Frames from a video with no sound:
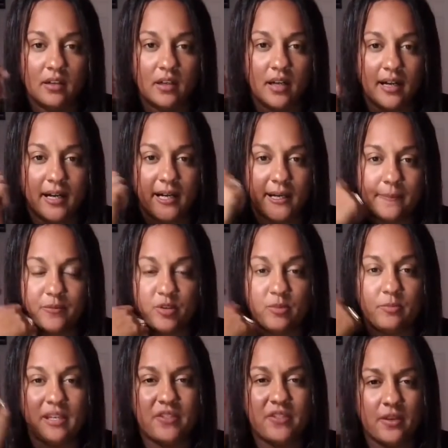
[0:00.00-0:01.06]
You
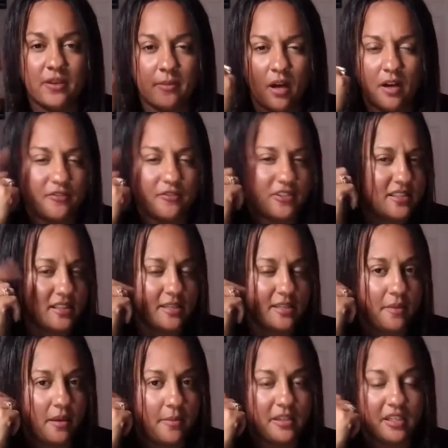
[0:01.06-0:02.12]
meet them, obviously,
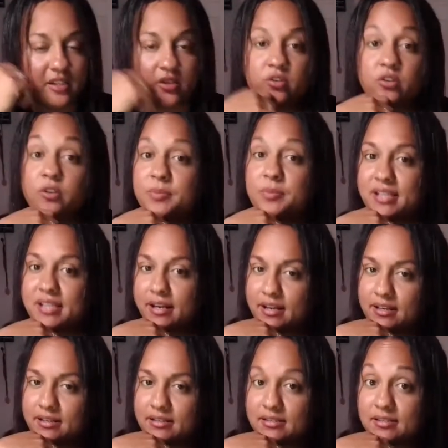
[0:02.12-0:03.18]
maybe in group
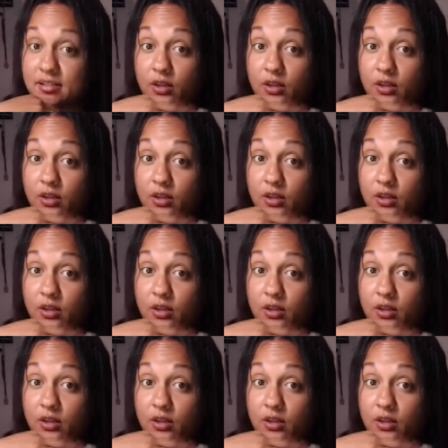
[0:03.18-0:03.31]
settings.